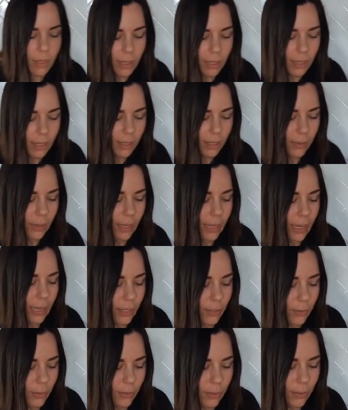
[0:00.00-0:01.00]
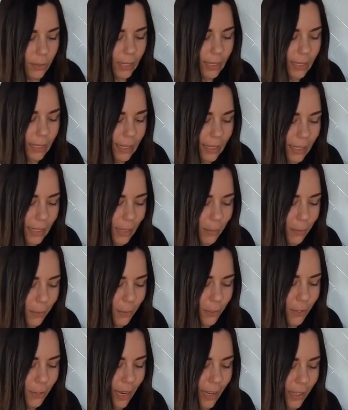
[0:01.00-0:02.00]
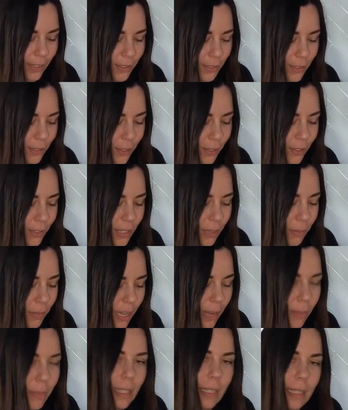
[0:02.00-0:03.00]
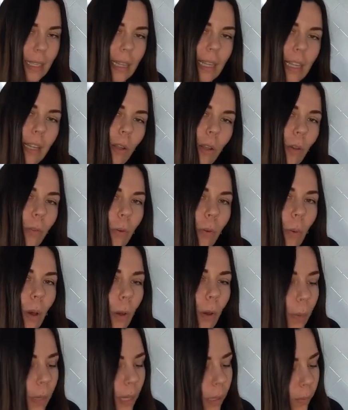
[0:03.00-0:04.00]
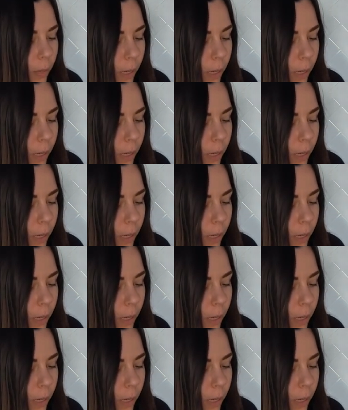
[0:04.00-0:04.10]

We certainly need to keep on track, so sometimes it's a little overwhelming, but I